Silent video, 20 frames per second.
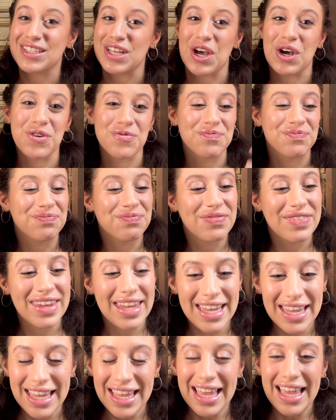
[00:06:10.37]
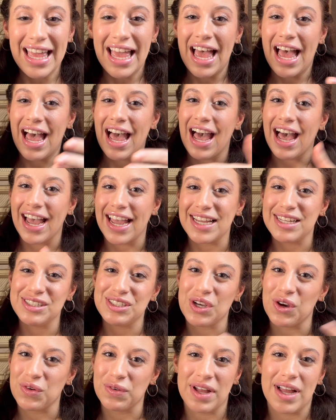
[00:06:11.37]
So I
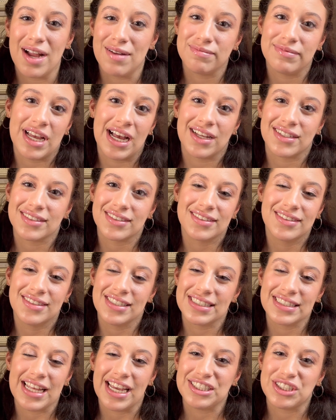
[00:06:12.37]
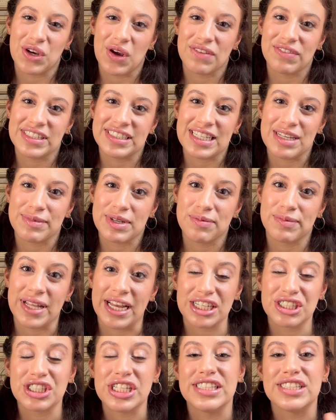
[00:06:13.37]
don't have the same
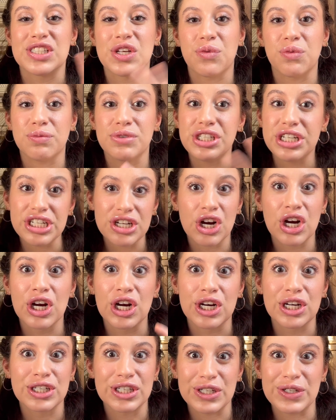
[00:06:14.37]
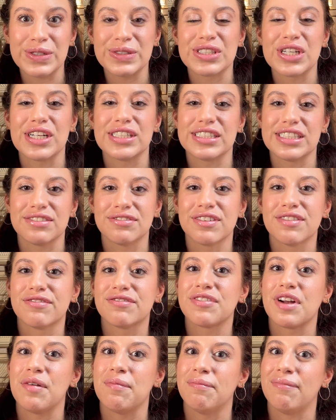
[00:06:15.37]
complexion. So her nudes are
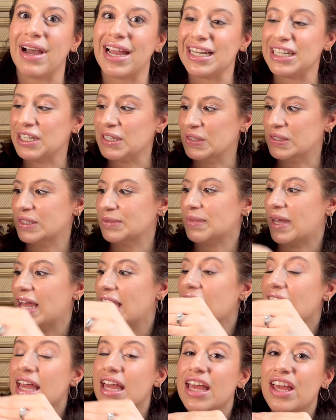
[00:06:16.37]
different from my nudes, but